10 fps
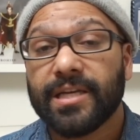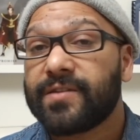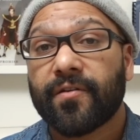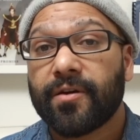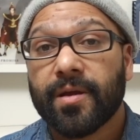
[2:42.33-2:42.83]

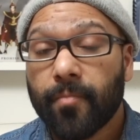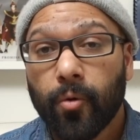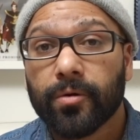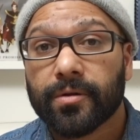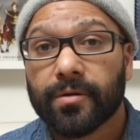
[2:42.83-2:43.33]
is very
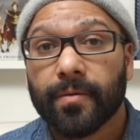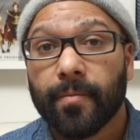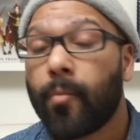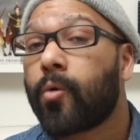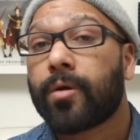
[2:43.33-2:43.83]
important,
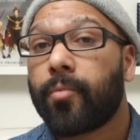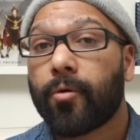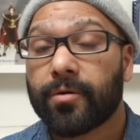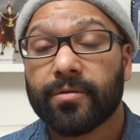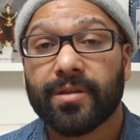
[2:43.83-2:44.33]
more
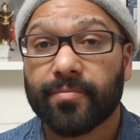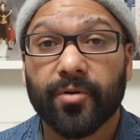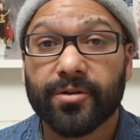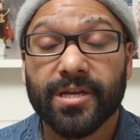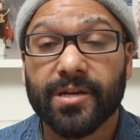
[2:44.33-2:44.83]
important than
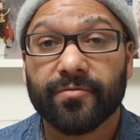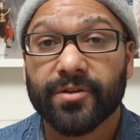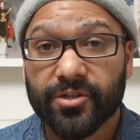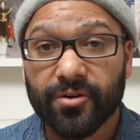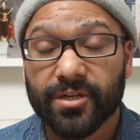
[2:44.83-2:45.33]
protein
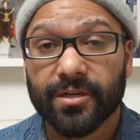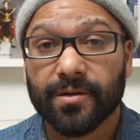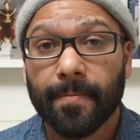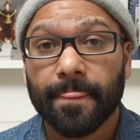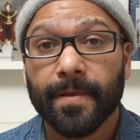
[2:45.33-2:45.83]

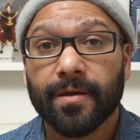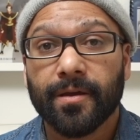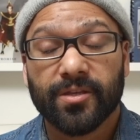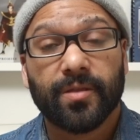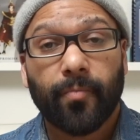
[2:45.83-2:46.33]
restriction,
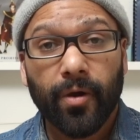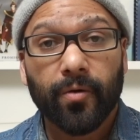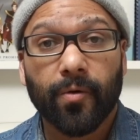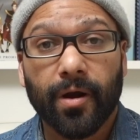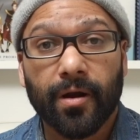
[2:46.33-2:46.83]
to the
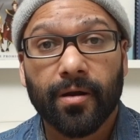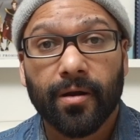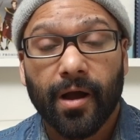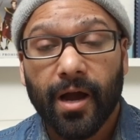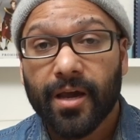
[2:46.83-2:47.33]
point where
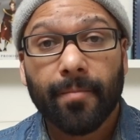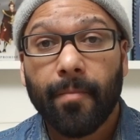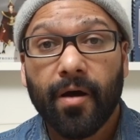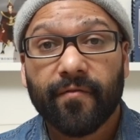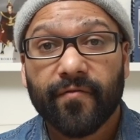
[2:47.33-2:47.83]
I'm gonna
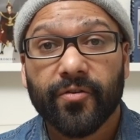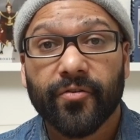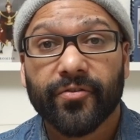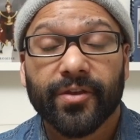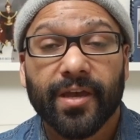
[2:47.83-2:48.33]
mod
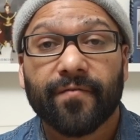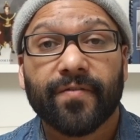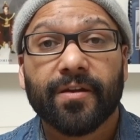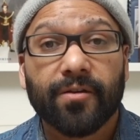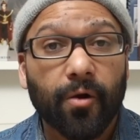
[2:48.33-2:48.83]
foods.
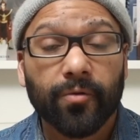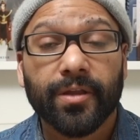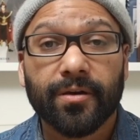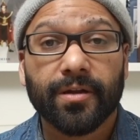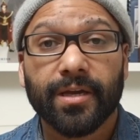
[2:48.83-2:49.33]
If they're
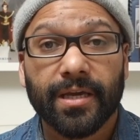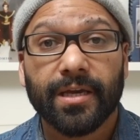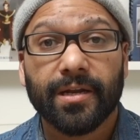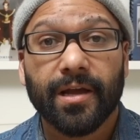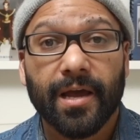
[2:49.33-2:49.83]
only gonna
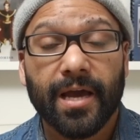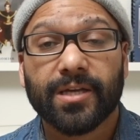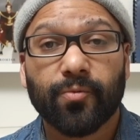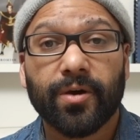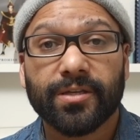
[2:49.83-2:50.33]
eat
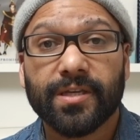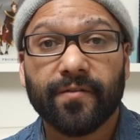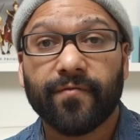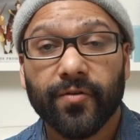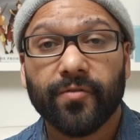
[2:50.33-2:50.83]

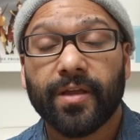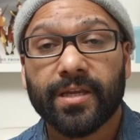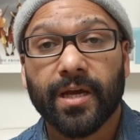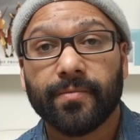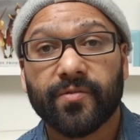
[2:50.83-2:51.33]
XYZ food
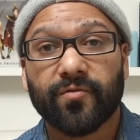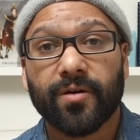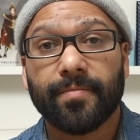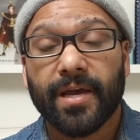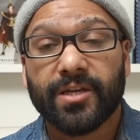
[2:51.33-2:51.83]
that comes
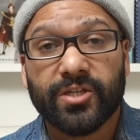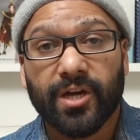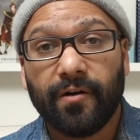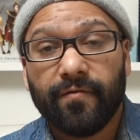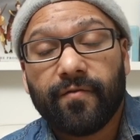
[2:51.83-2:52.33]
from a
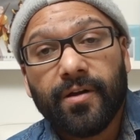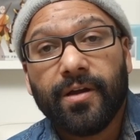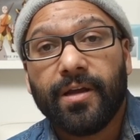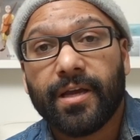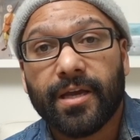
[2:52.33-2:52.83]
shelf
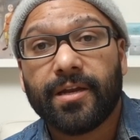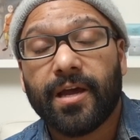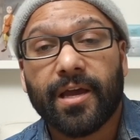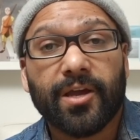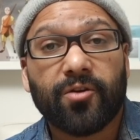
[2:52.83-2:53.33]
in
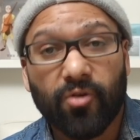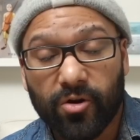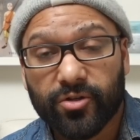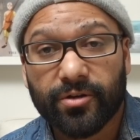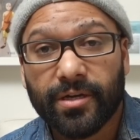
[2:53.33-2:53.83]
a
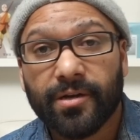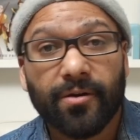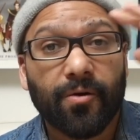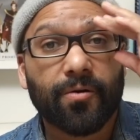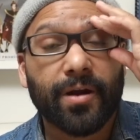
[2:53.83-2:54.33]
grocery
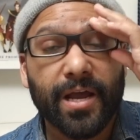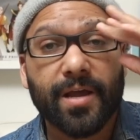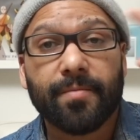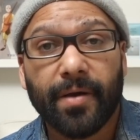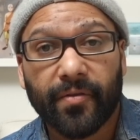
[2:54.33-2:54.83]
or
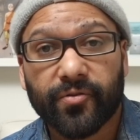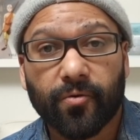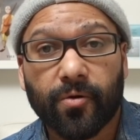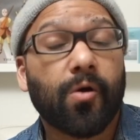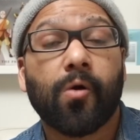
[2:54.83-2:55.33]
a pet
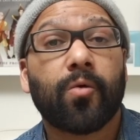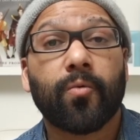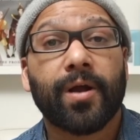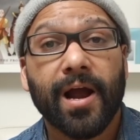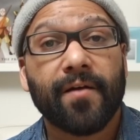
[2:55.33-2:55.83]
store or
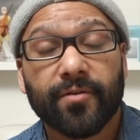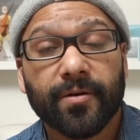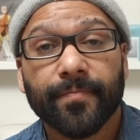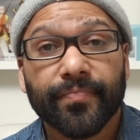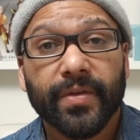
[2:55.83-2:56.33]
wherever,